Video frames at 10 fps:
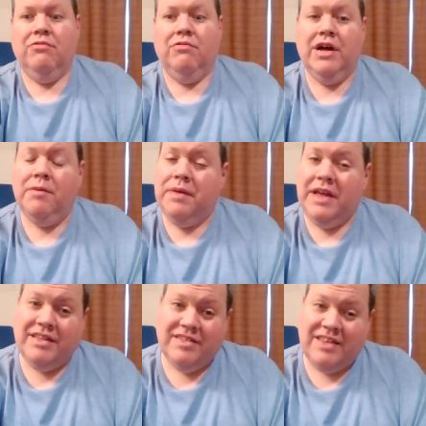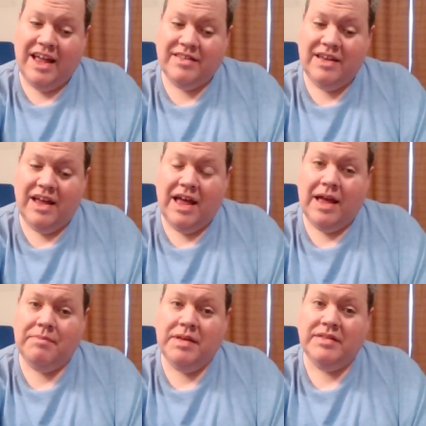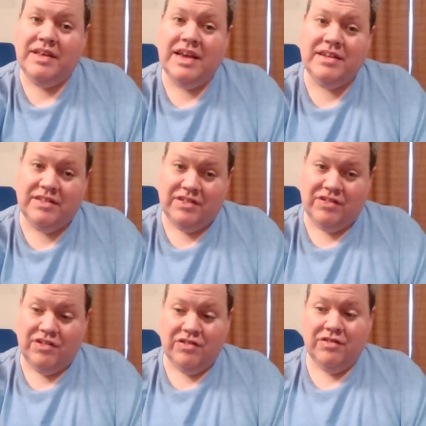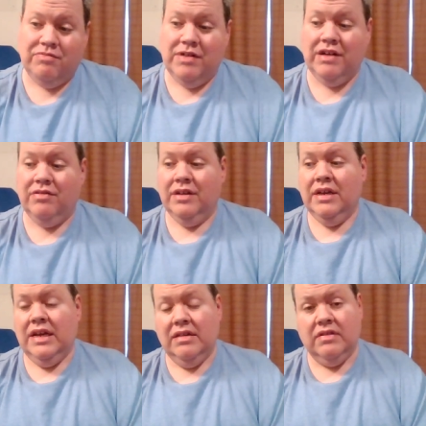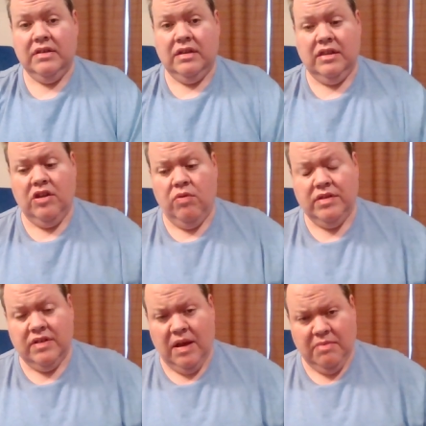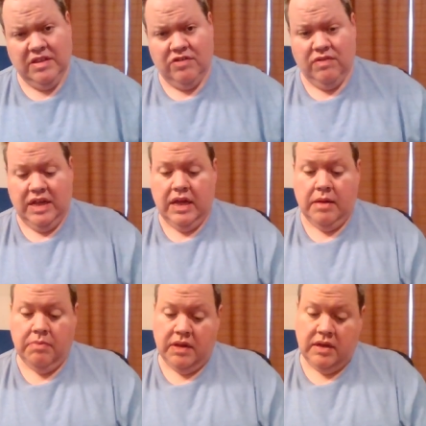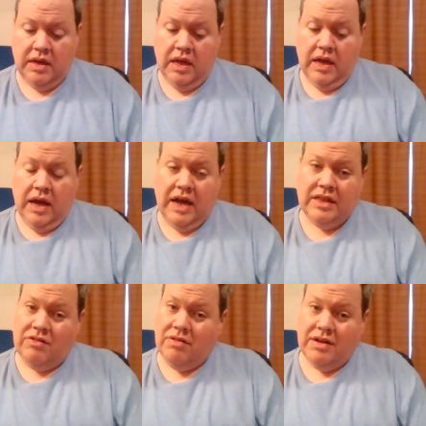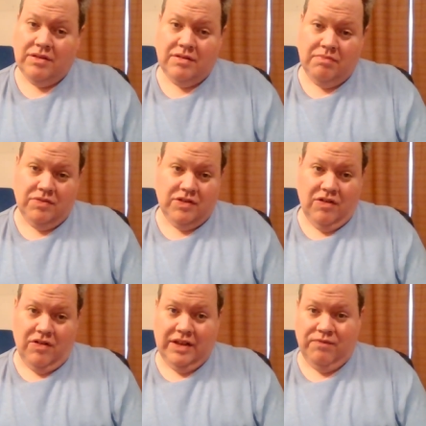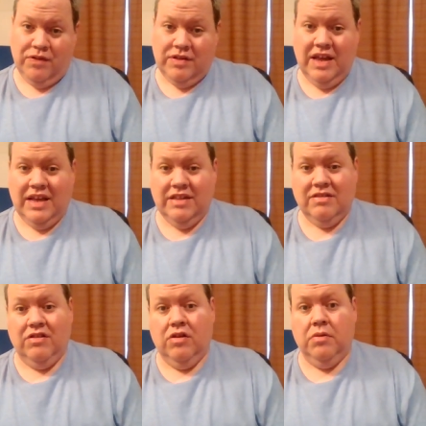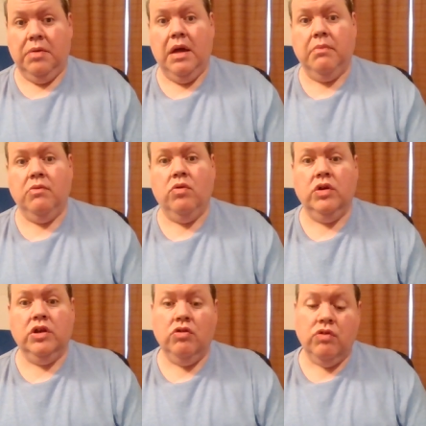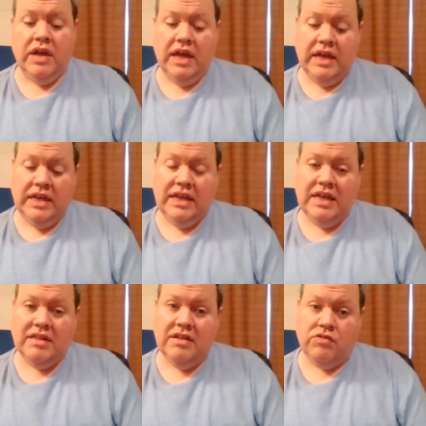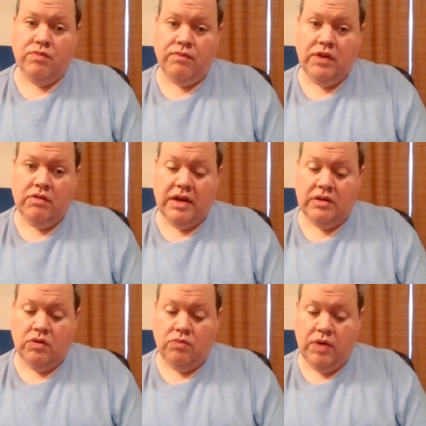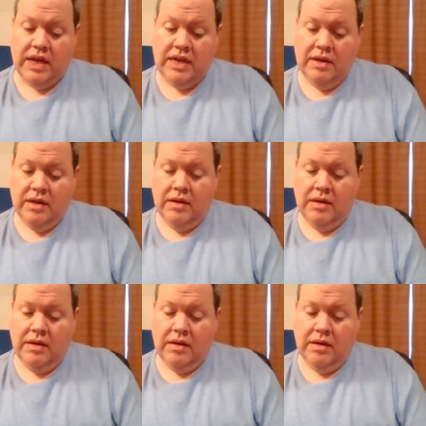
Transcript: well, it's that time. It's Easter. Well, it's though it's coming to an end, but I know I sorry for taking so long, but I'm going to go ahead and get this review out of the way